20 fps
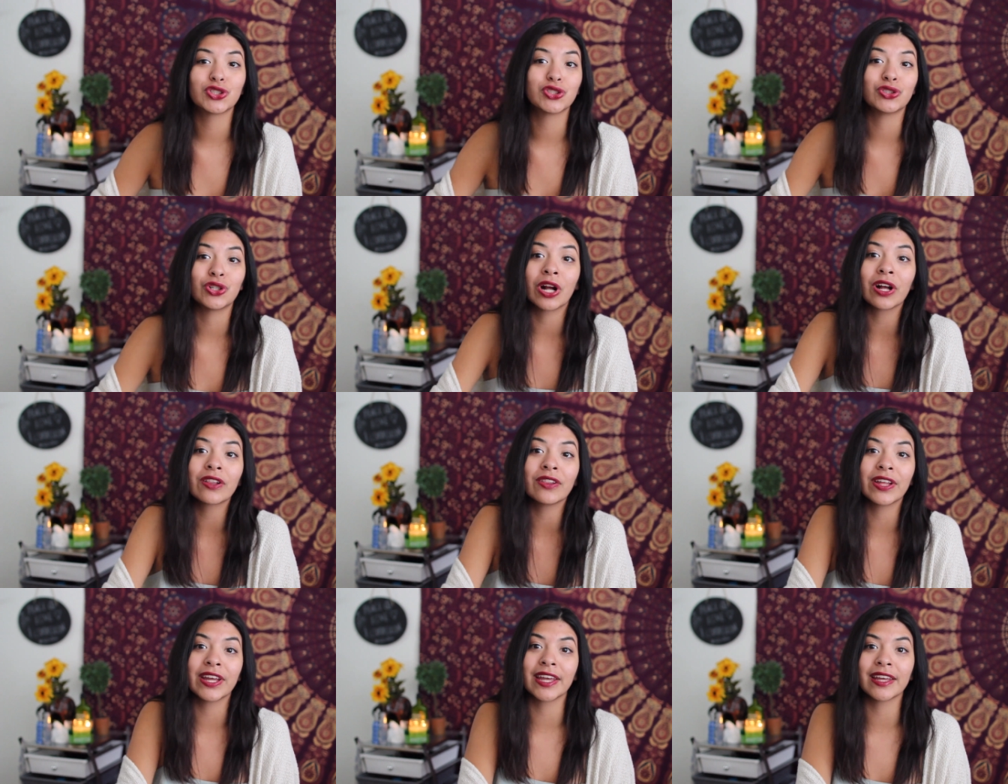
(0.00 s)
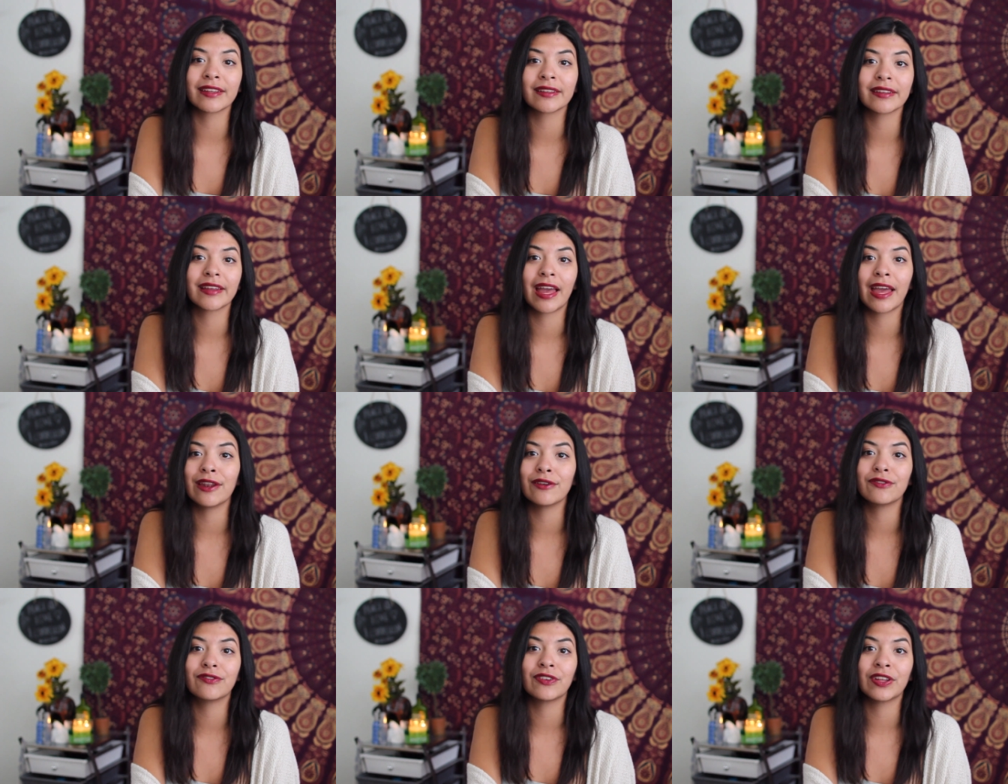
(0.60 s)
struggling
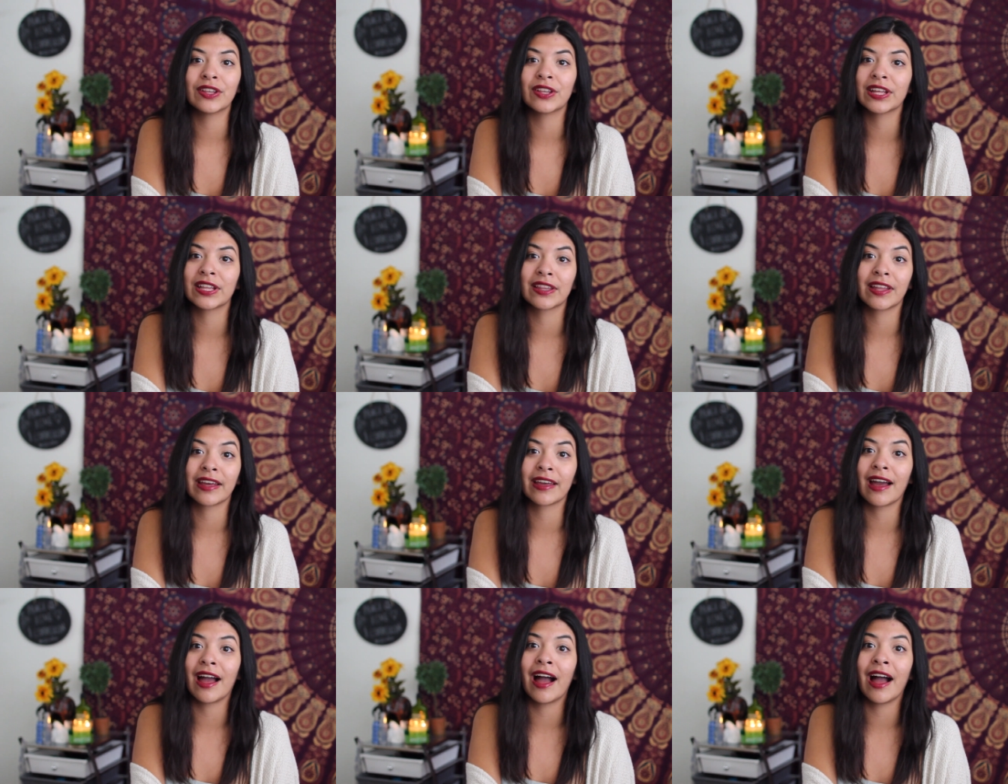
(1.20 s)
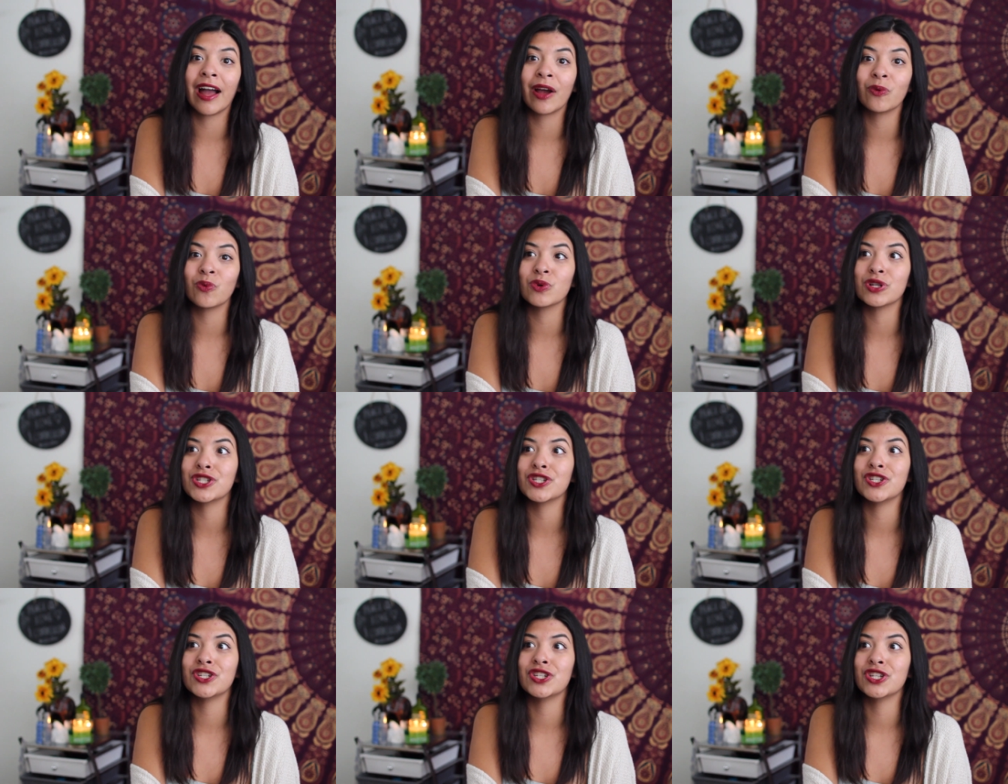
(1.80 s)
and feeling like I
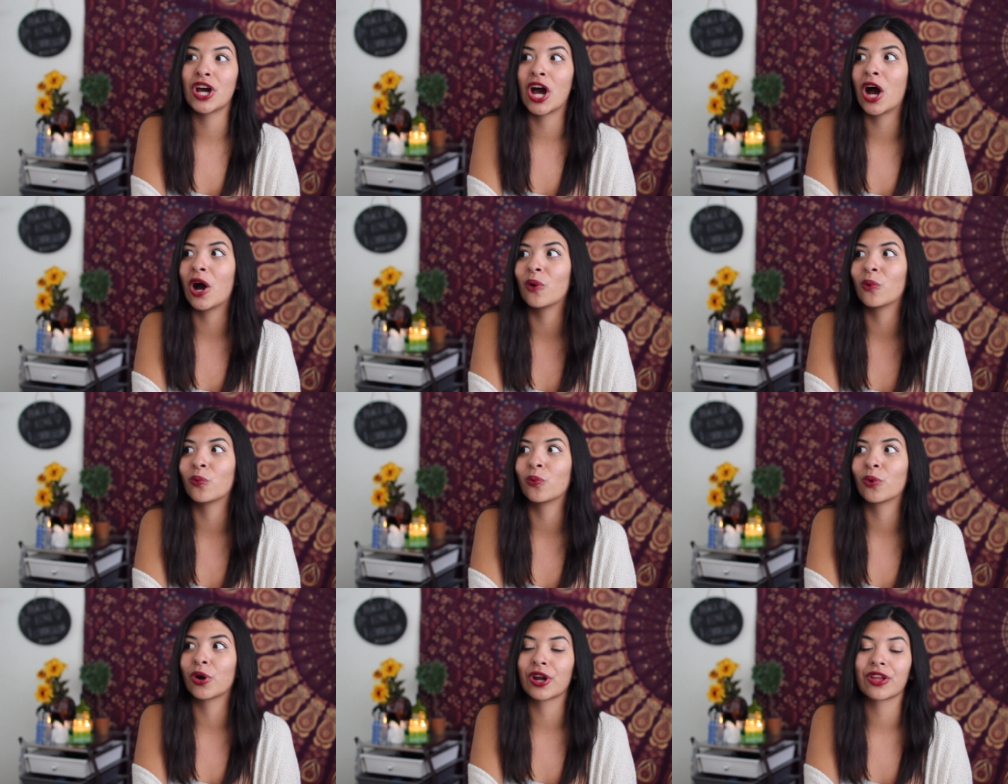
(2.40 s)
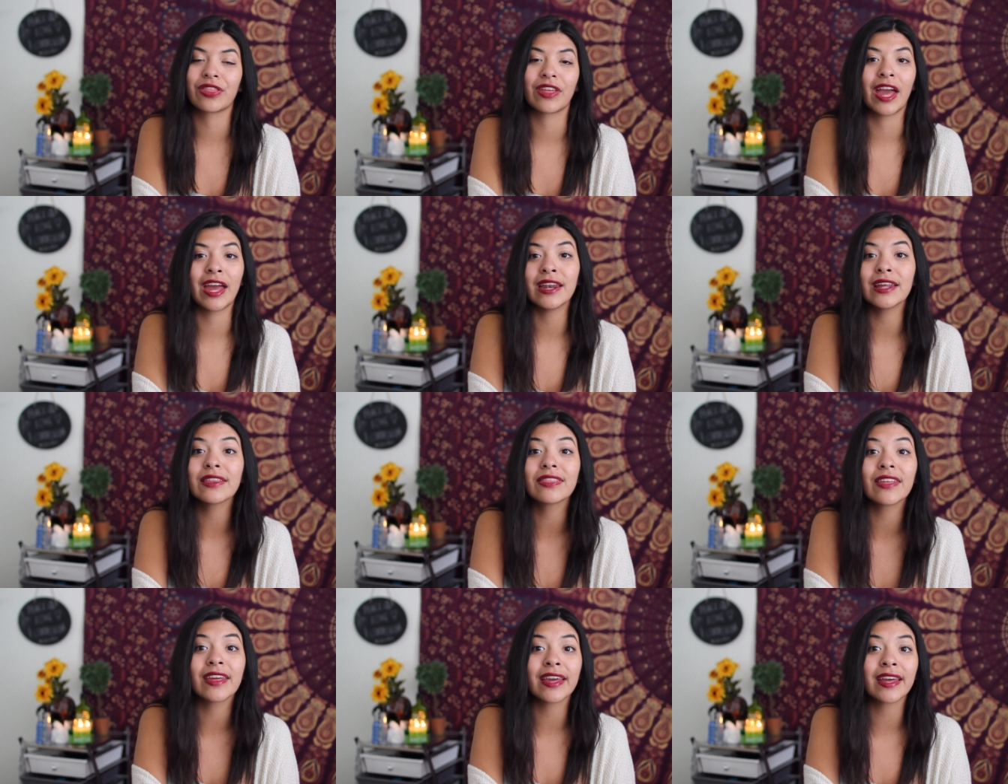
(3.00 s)
was not worth
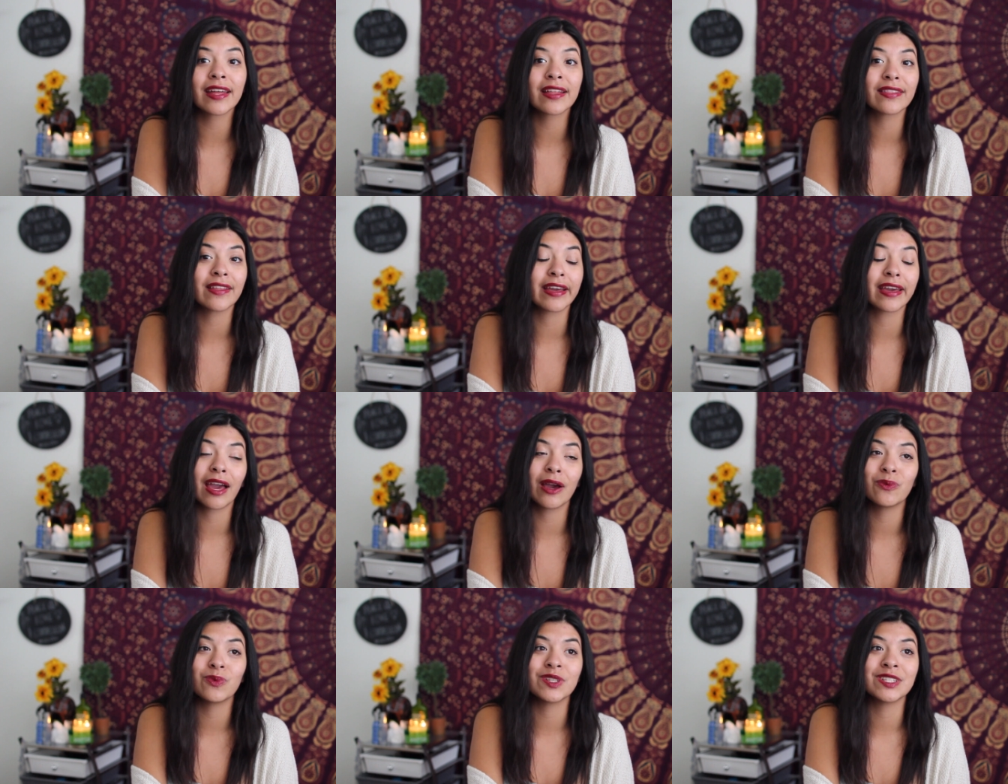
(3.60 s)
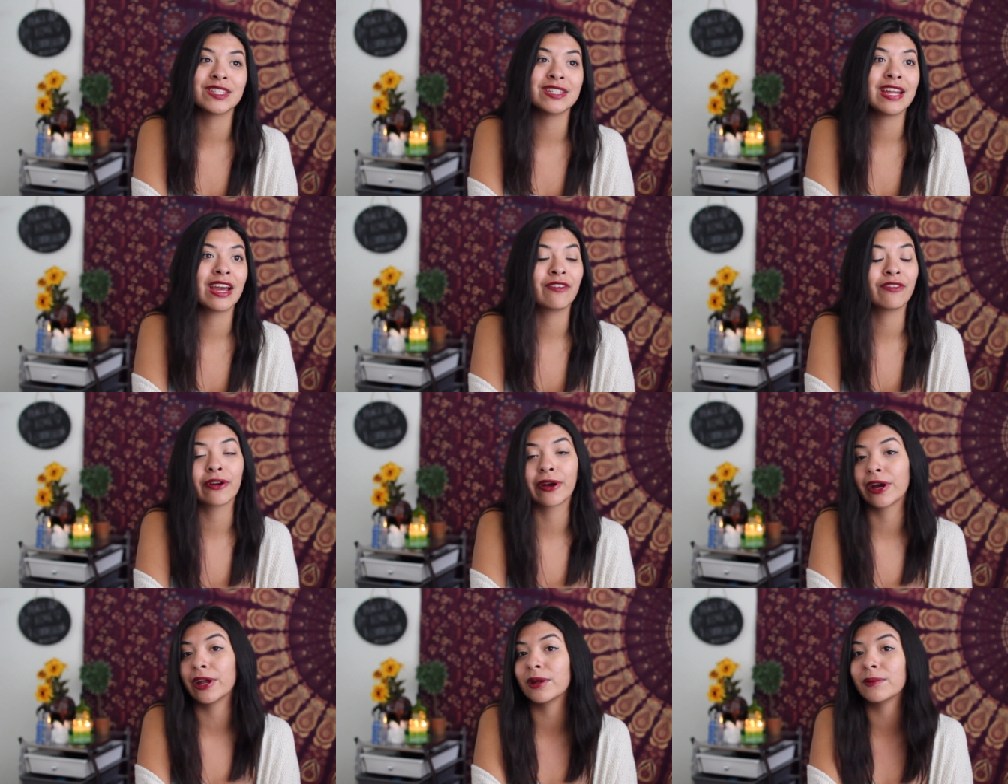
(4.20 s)
anything, like I was
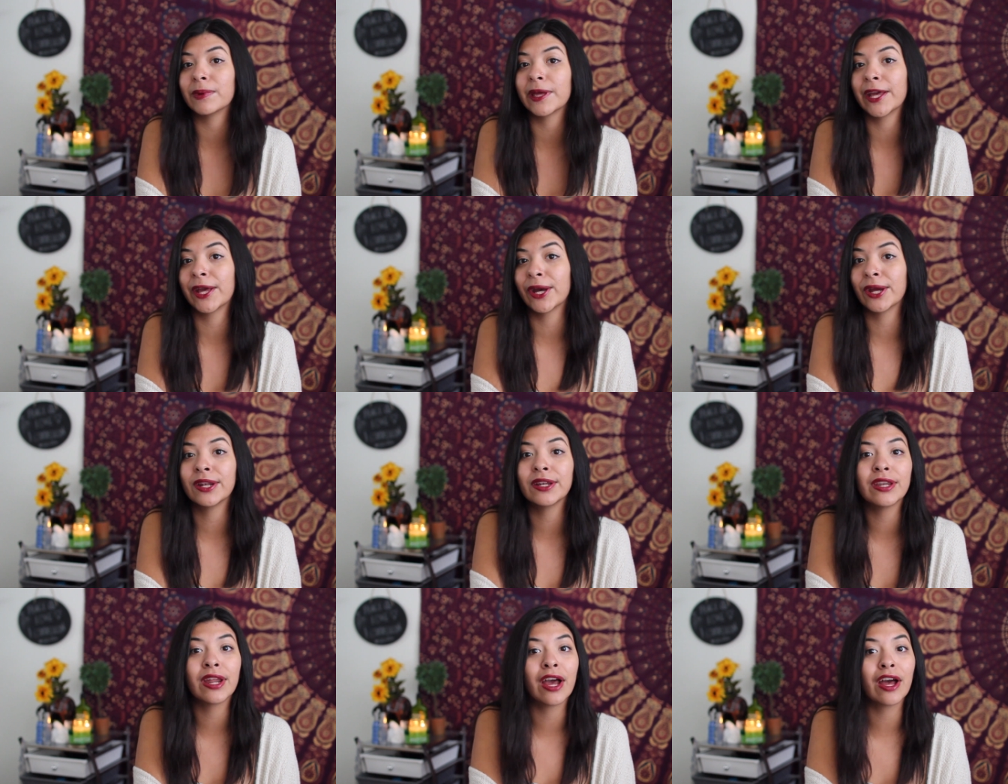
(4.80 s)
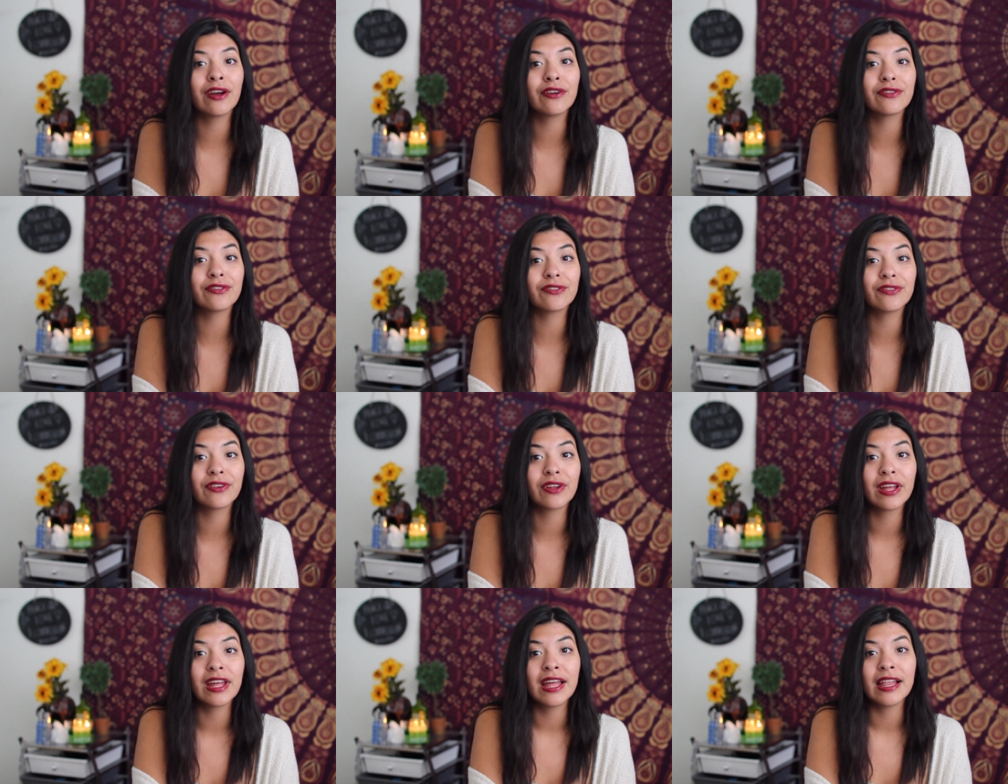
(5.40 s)
never gonna be good enough,
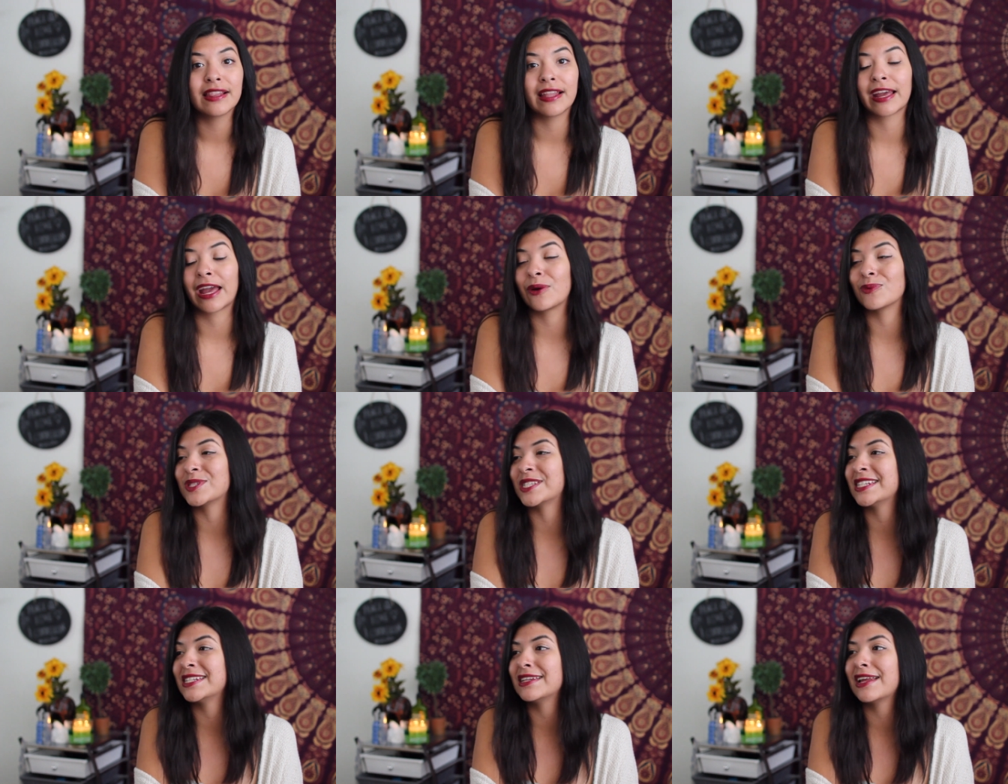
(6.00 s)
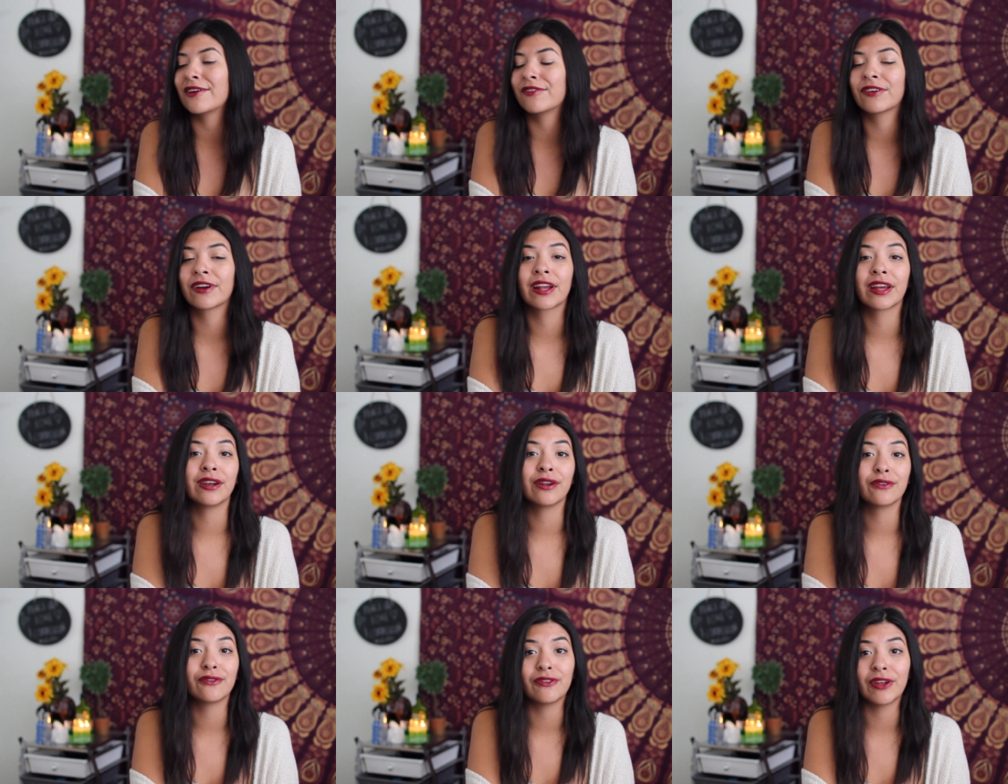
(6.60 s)
like I was never
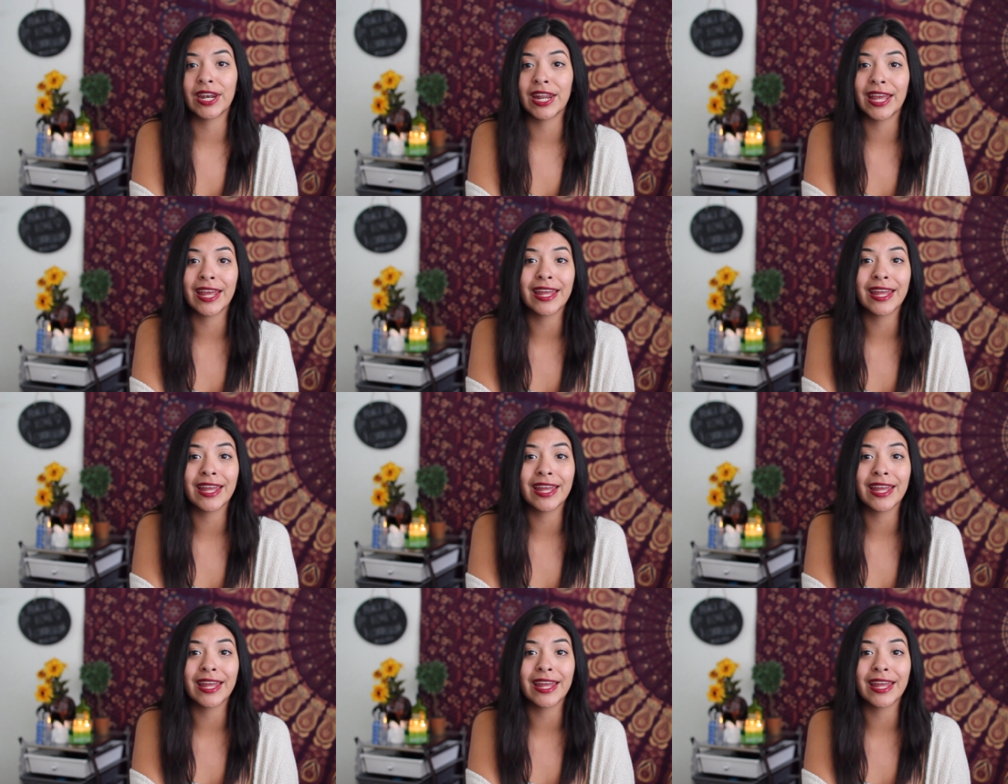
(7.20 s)
gonna fit